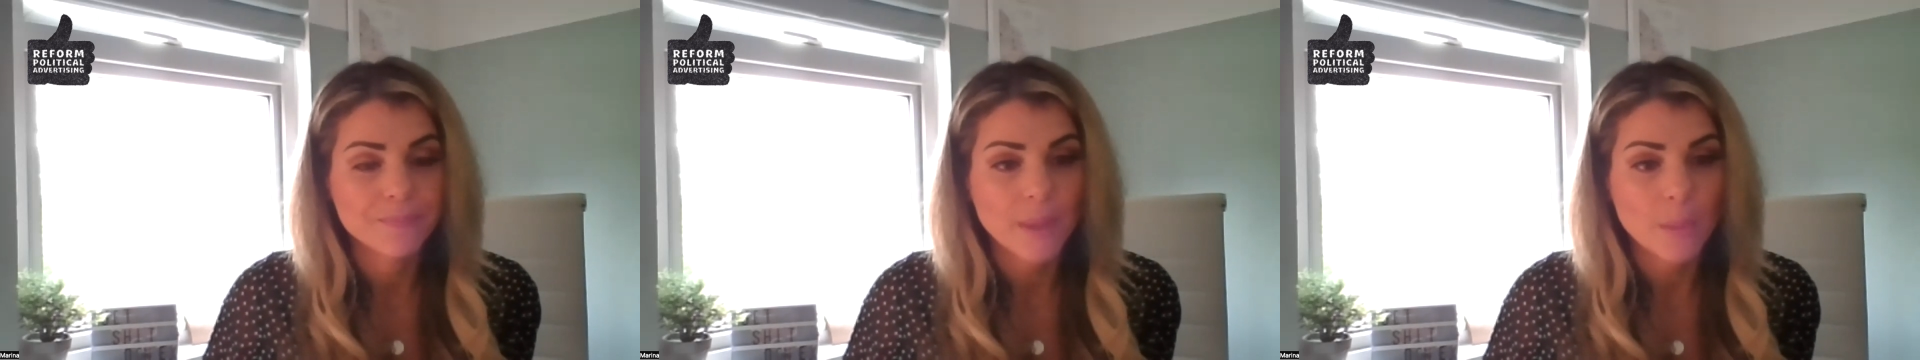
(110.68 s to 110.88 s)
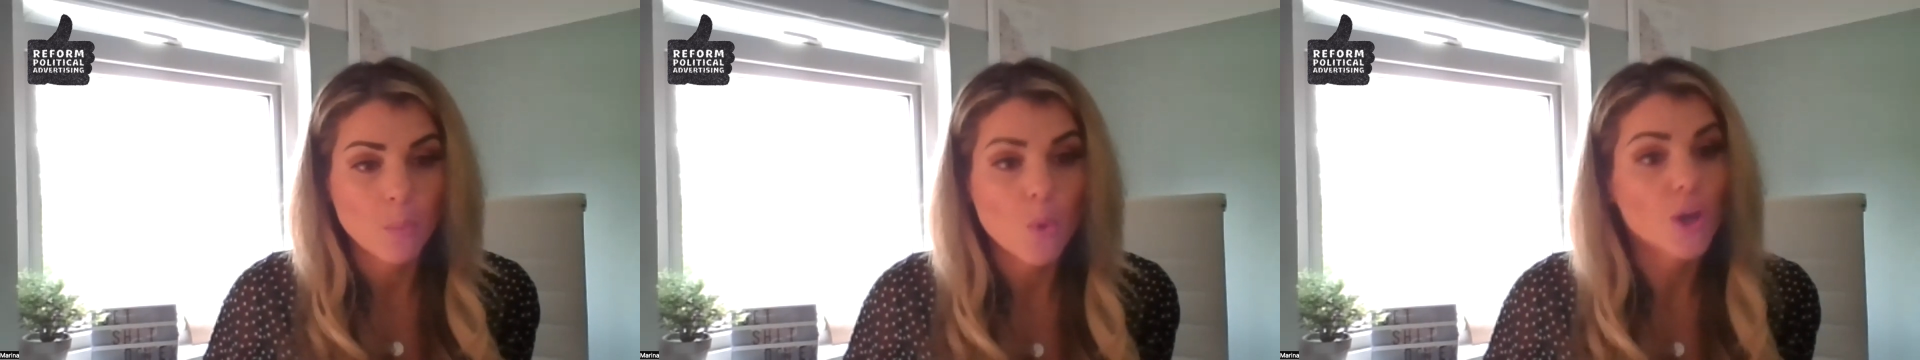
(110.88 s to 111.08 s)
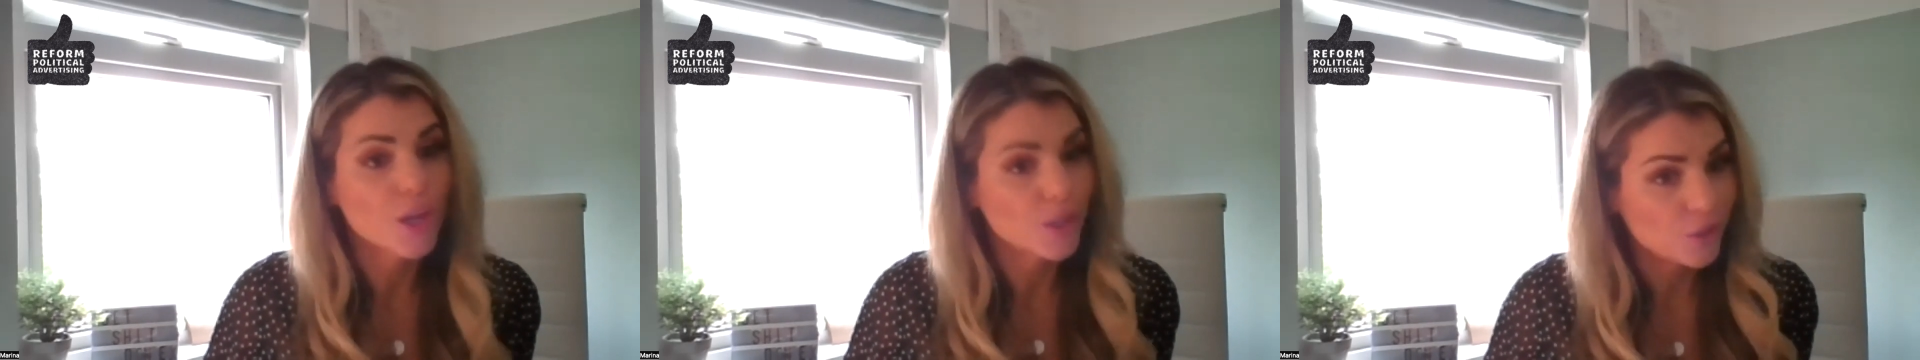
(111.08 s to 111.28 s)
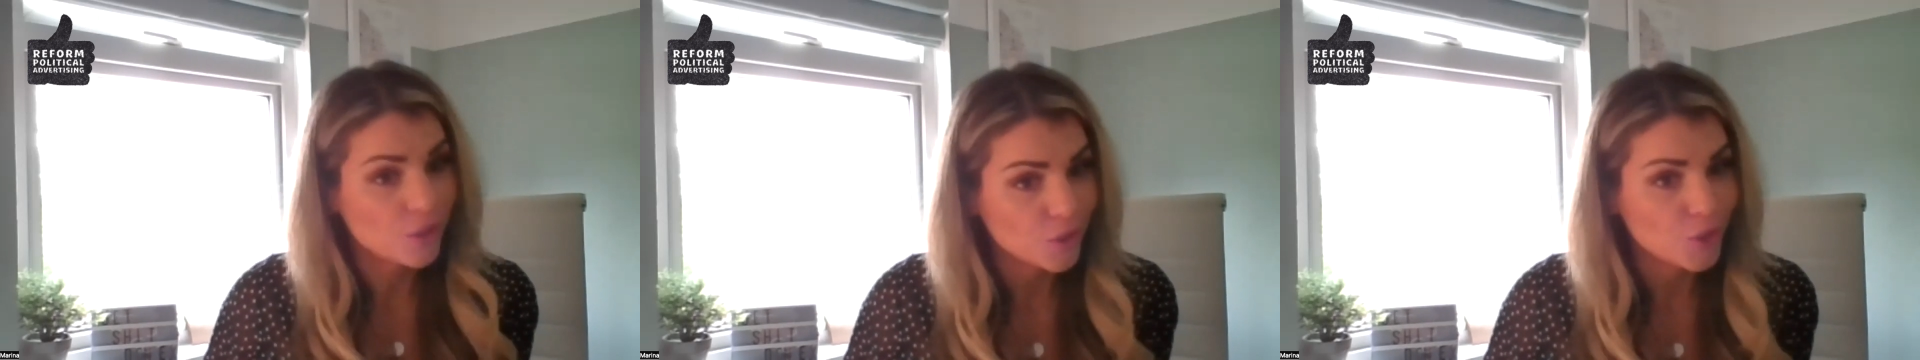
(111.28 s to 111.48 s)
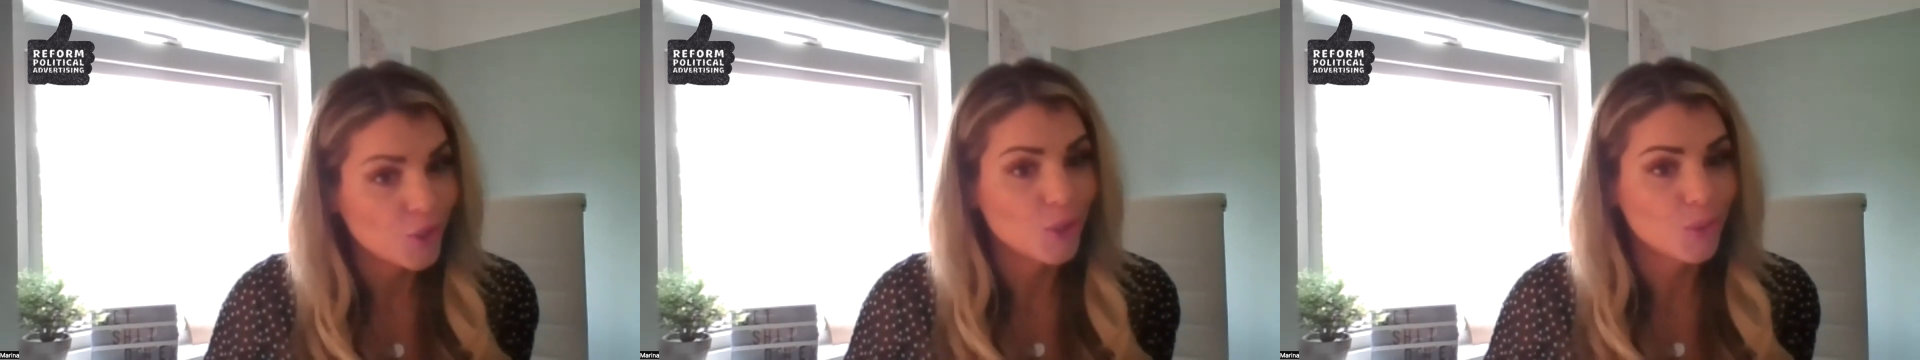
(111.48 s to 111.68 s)
And what
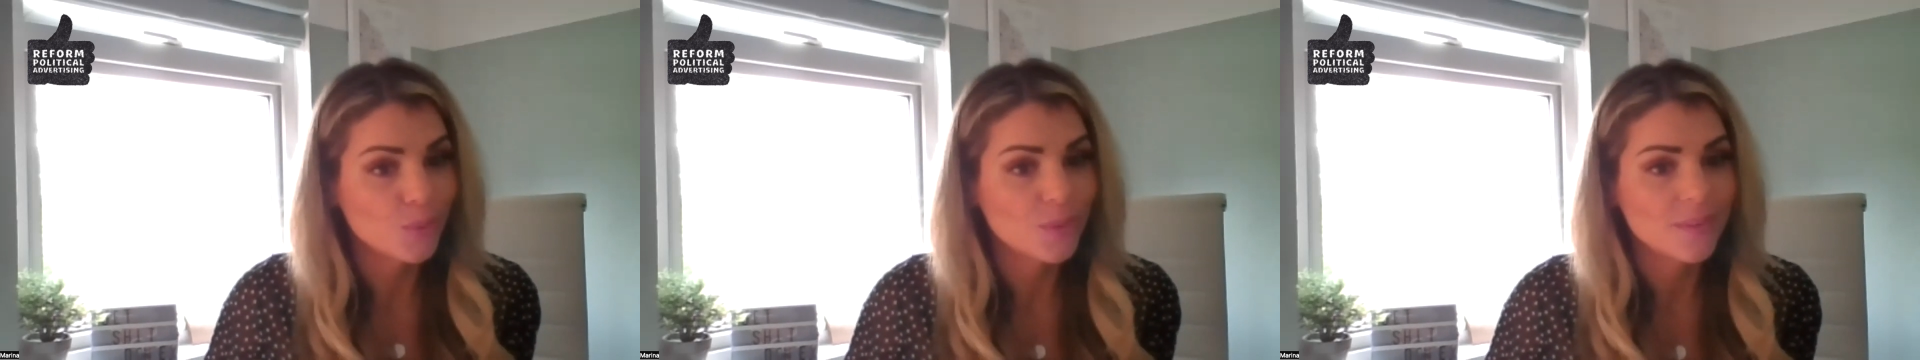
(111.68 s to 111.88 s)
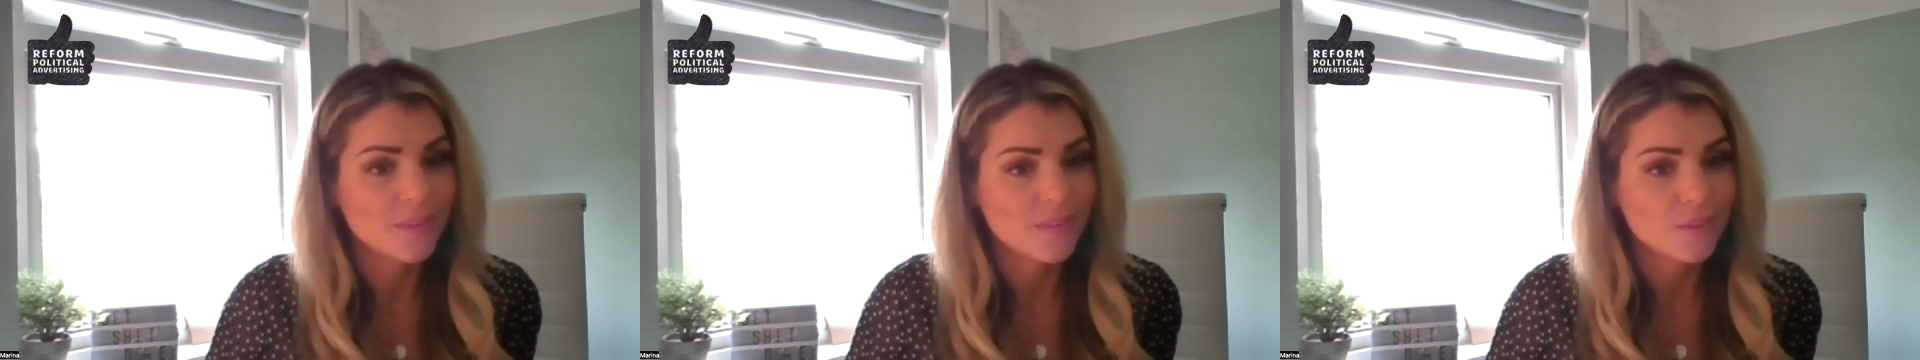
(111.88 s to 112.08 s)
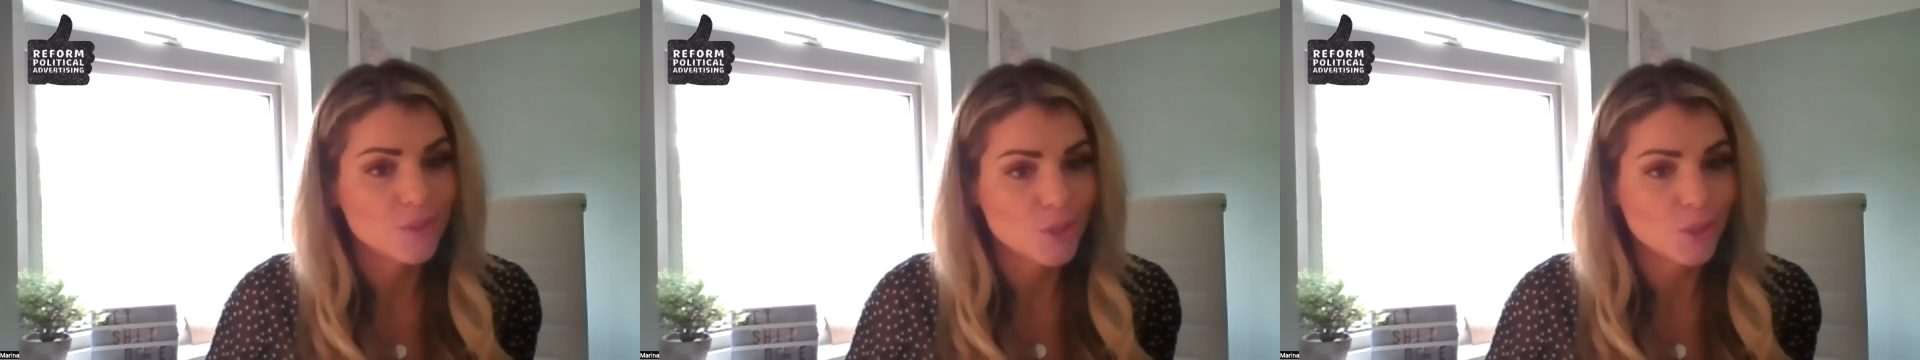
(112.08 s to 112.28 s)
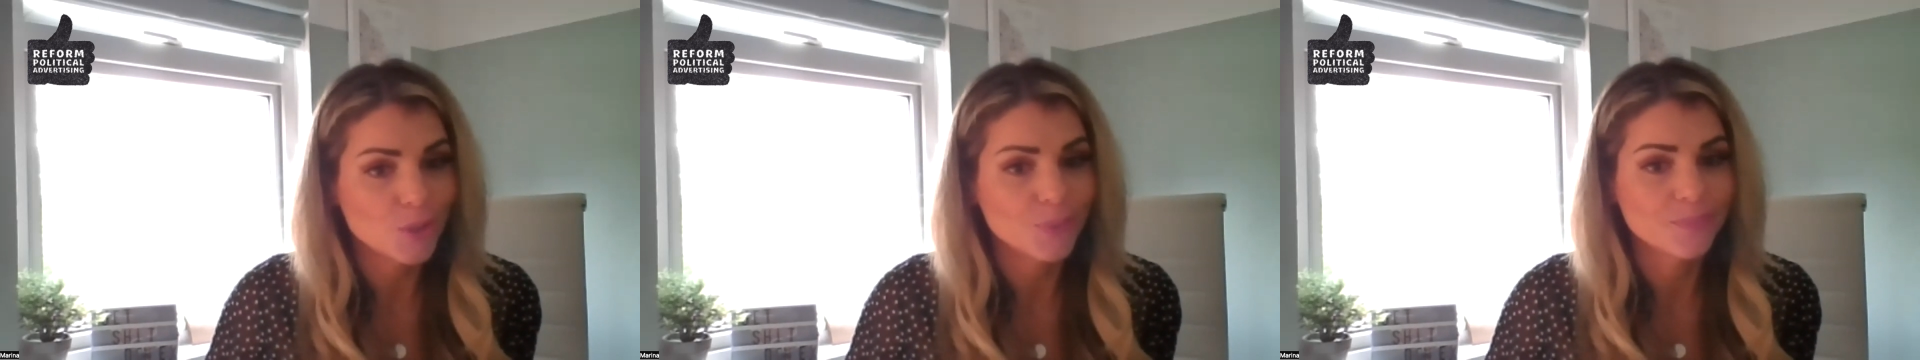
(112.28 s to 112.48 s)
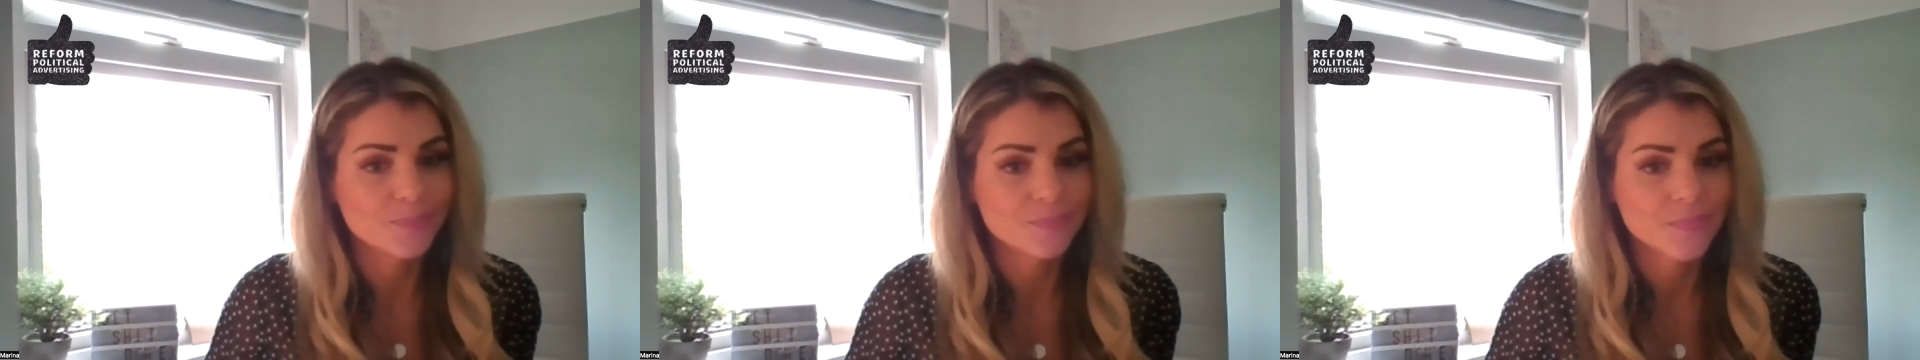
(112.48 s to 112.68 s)
can you do?